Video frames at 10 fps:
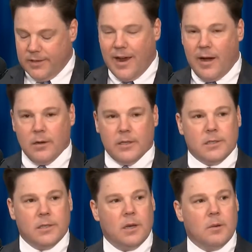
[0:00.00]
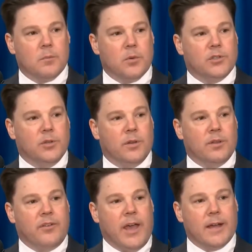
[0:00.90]
tireless pursuit of the
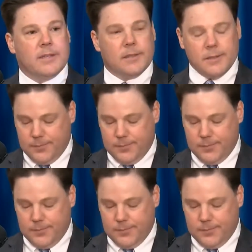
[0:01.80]
facts.